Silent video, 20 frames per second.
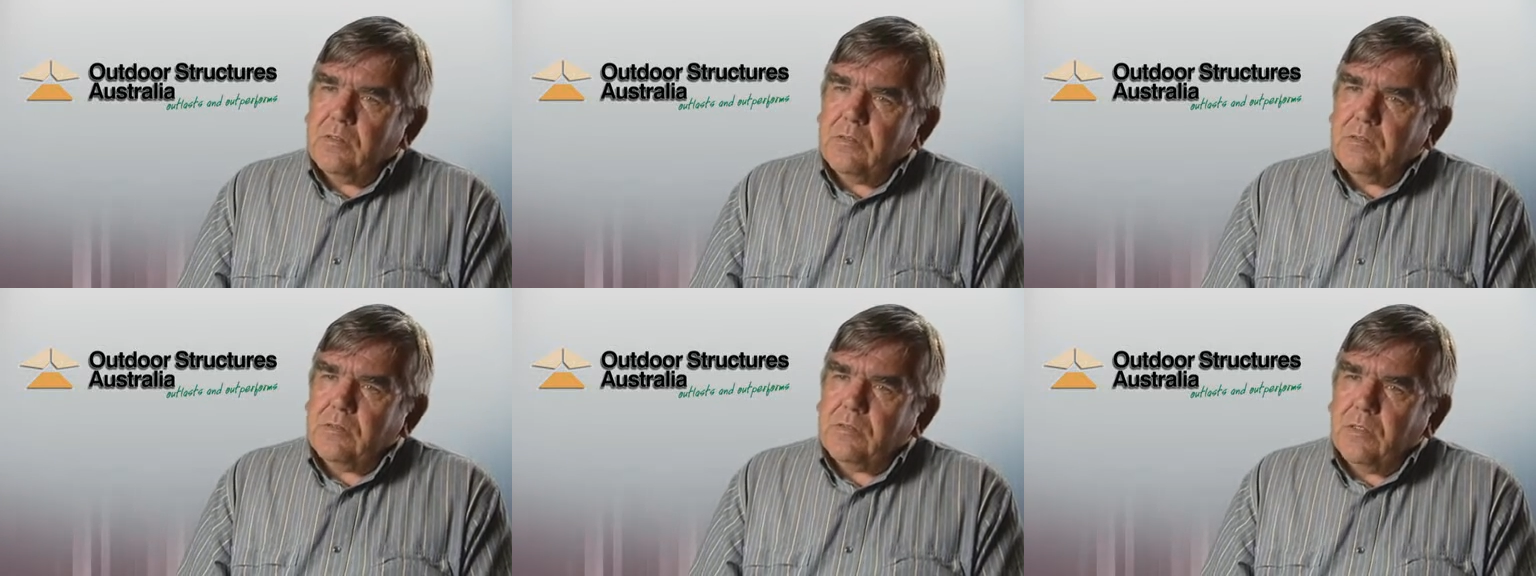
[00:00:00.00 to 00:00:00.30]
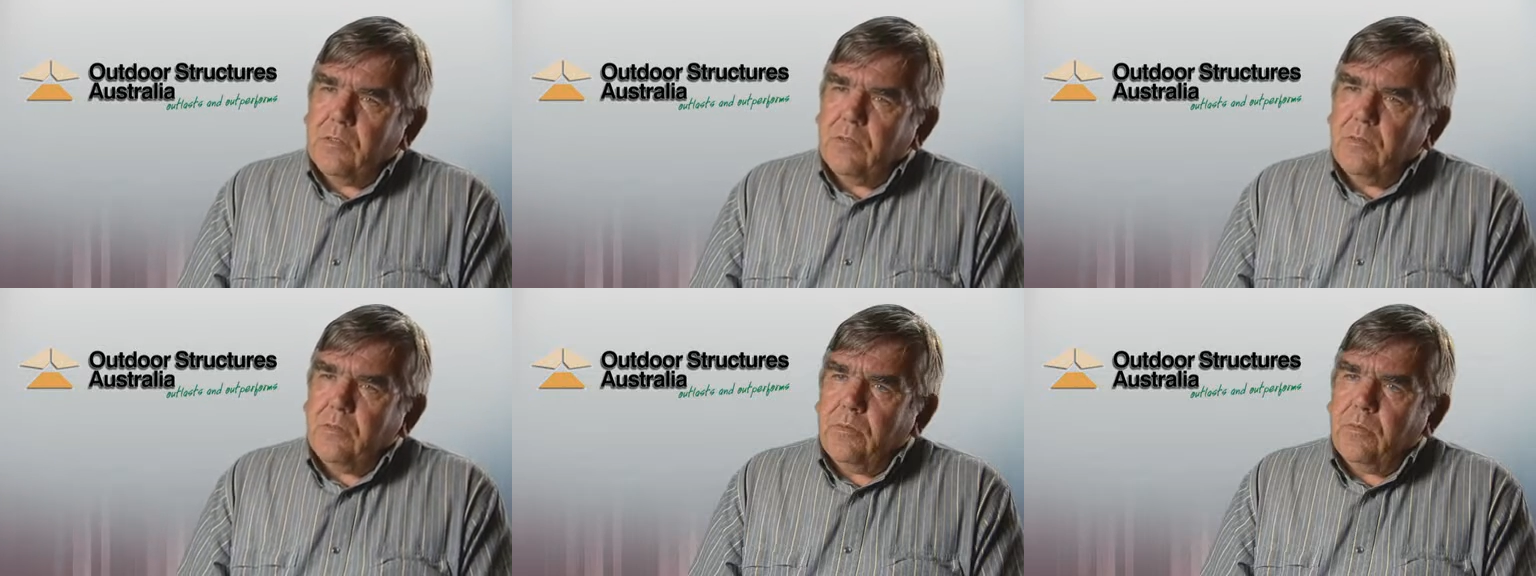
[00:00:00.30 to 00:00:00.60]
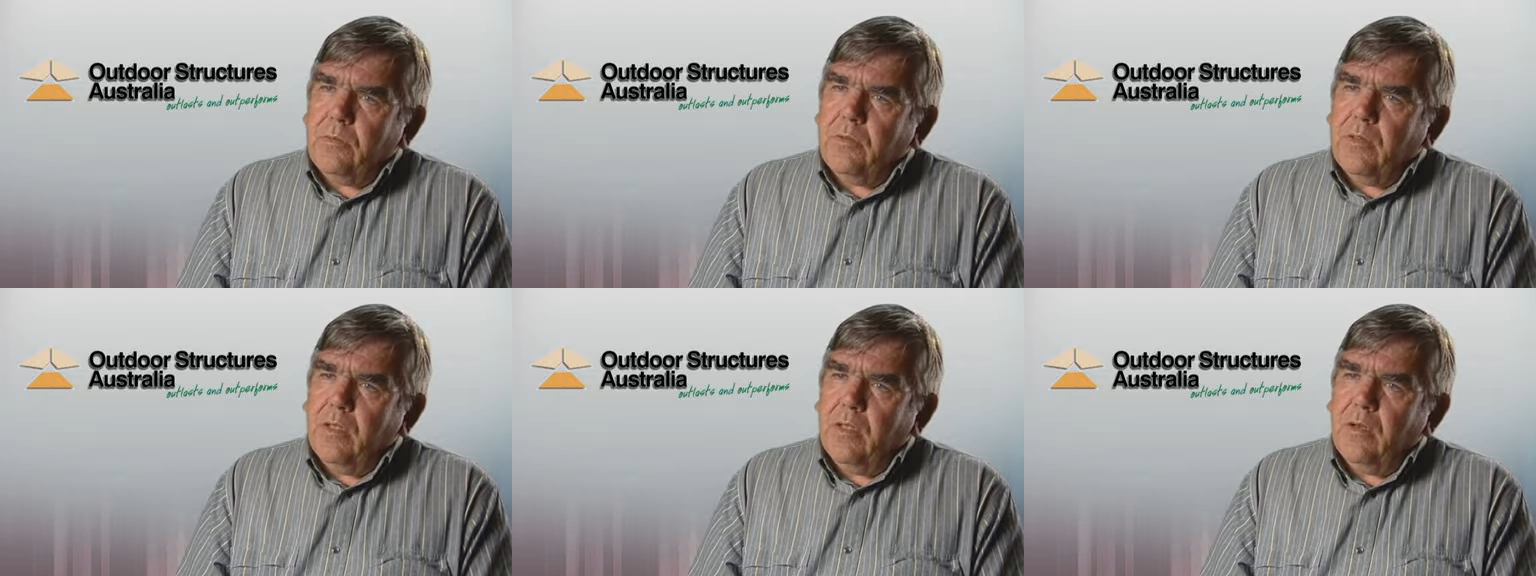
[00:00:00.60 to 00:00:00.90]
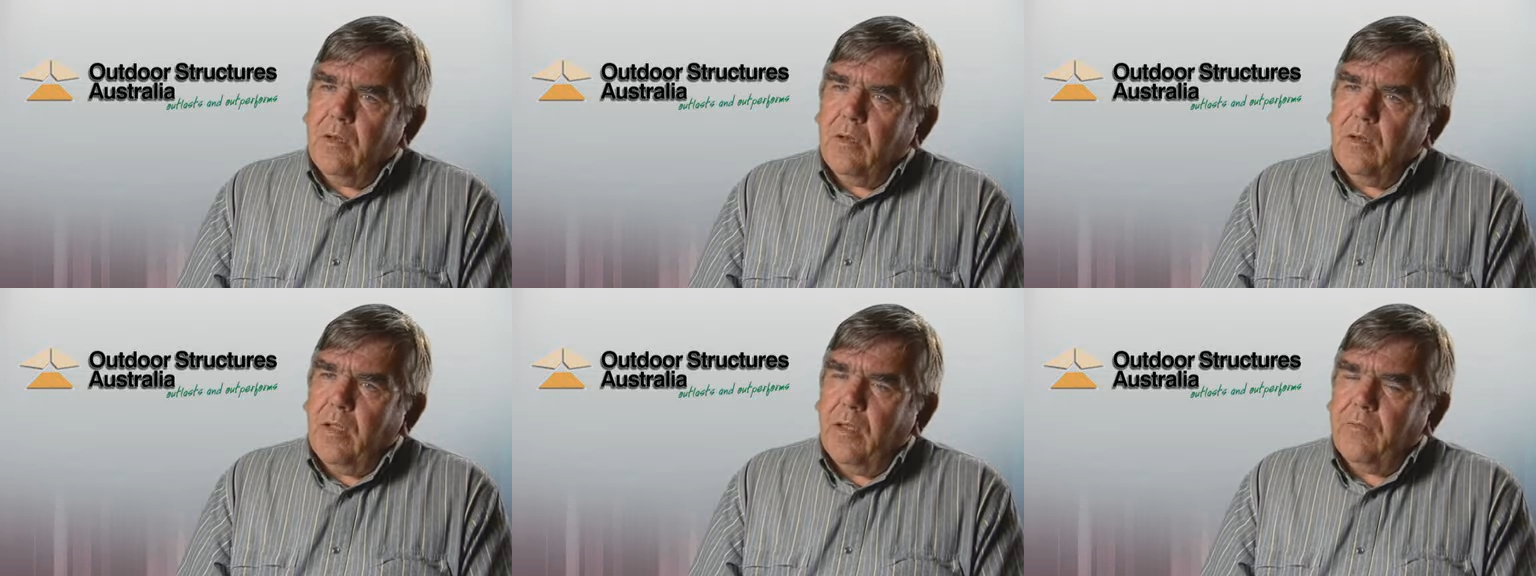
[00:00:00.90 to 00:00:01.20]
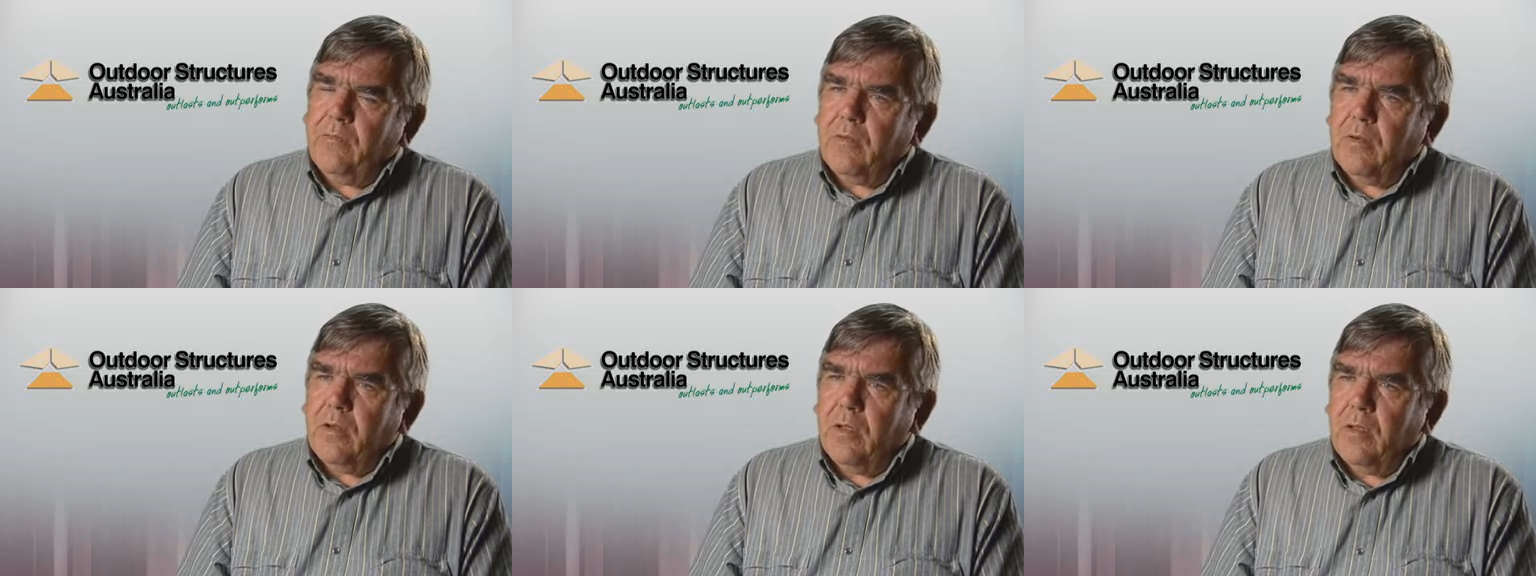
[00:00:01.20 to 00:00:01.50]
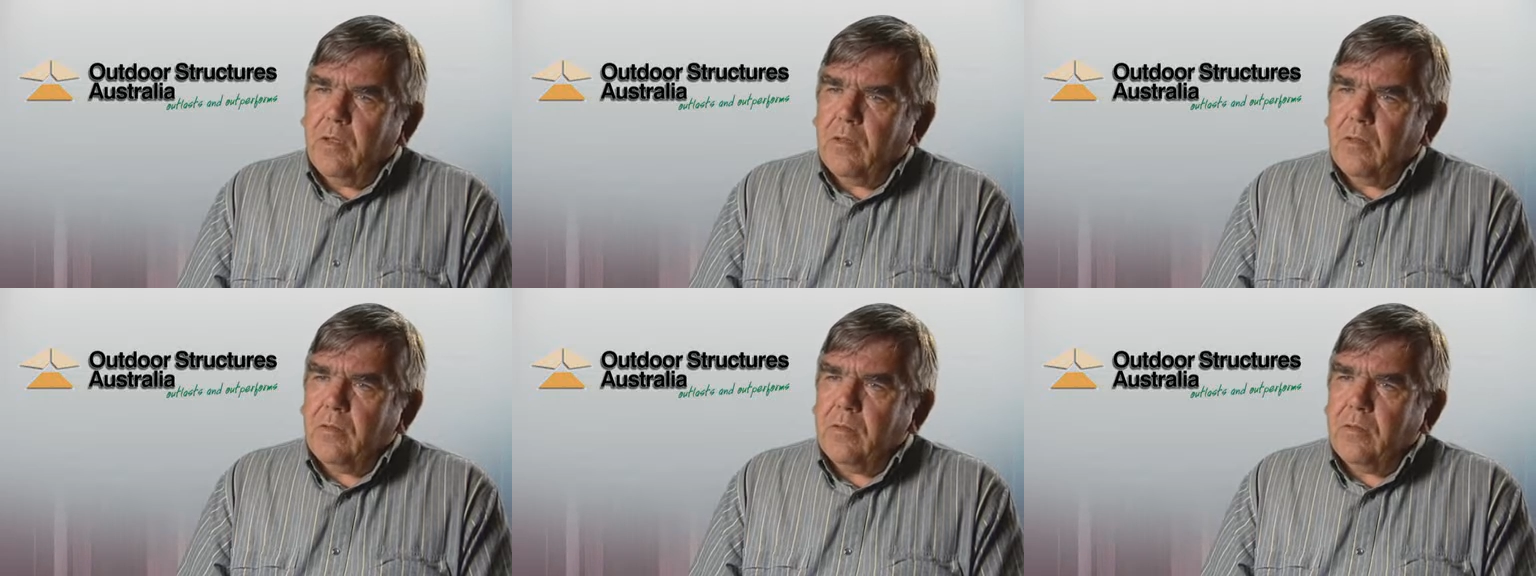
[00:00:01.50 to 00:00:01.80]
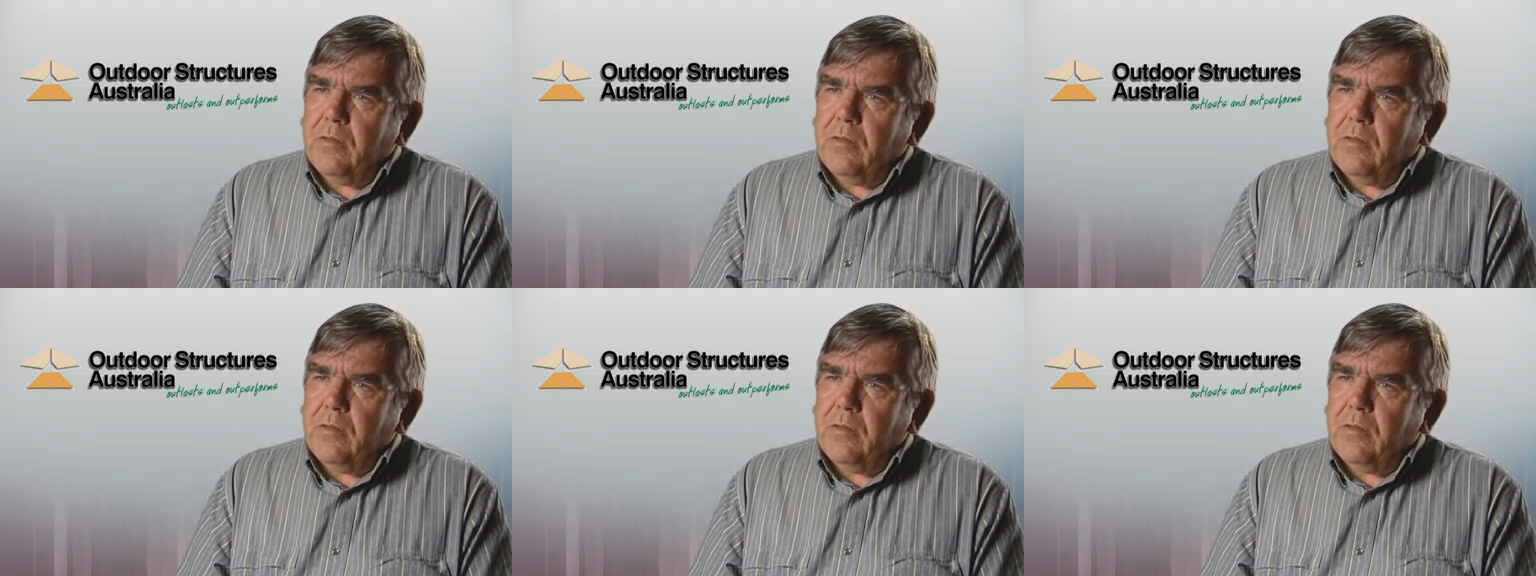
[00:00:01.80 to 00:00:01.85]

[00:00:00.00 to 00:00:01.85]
So you then have to take